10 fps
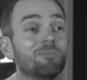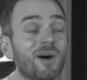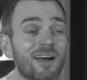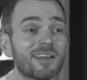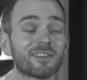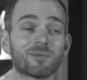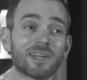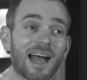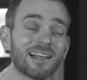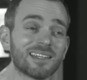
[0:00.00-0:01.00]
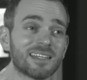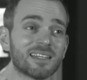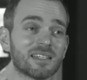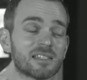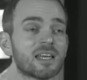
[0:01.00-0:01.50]
But the reality
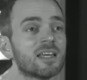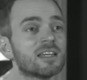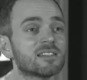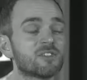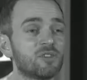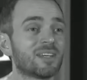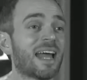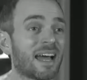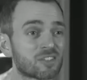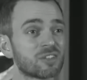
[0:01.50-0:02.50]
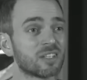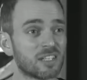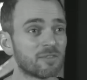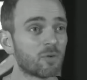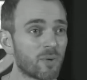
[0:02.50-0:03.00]
is that you can actually
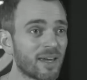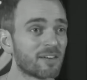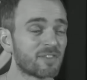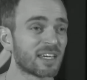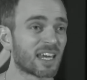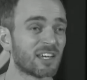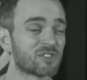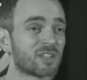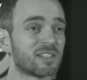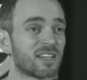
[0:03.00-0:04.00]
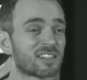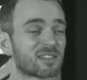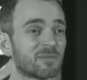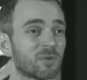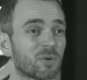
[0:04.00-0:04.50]
give away a vacation in
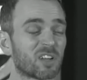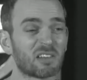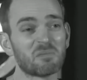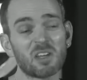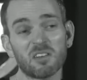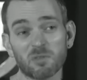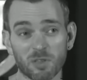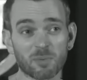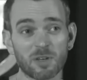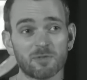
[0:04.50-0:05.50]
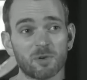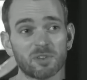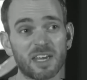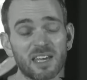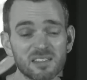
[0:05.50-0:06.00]
Destin, Florida for 3
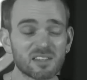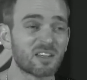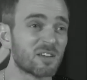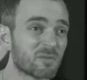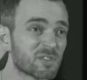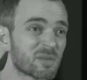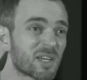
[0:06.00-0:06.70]
full days for